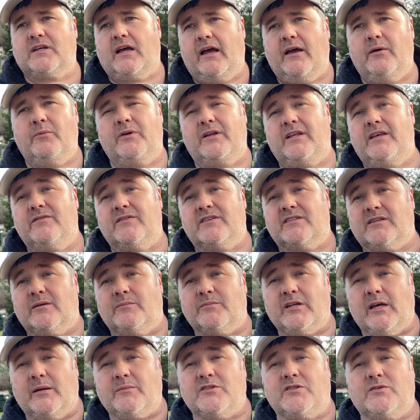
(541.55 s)
I would even
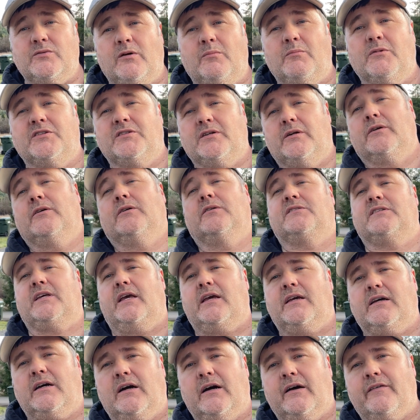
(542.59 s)
sometimes do a material
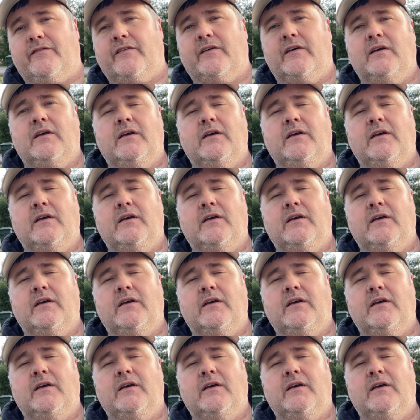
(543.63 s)
takeoff,